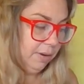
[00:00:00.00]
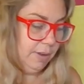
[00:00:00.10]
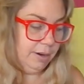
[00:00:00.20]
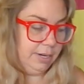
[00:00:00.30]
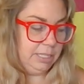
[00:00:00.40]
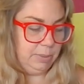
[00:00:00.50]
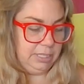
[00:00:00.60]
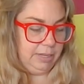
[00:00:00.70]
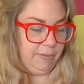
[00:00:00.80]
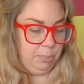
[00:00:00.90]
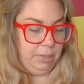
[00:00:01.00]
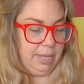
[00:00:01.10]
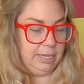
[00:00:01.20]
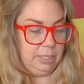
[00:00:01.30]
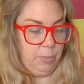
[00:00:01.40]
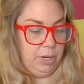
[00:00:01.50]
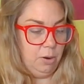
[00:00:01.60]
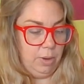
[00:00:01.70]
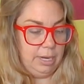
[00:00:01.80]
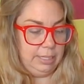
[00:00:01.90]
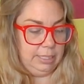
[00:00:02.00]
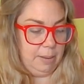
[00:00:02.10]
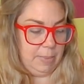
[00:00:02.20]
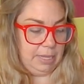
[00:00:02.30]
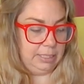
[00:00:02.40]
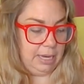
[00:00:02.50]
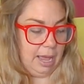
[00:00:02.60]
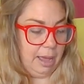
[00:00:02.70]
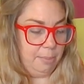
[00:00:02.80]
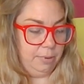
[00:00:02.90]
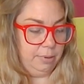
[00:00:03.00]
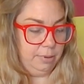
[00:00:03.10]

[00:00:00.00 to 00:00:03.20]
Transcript: in a very specific place and we don't want it to get messed up,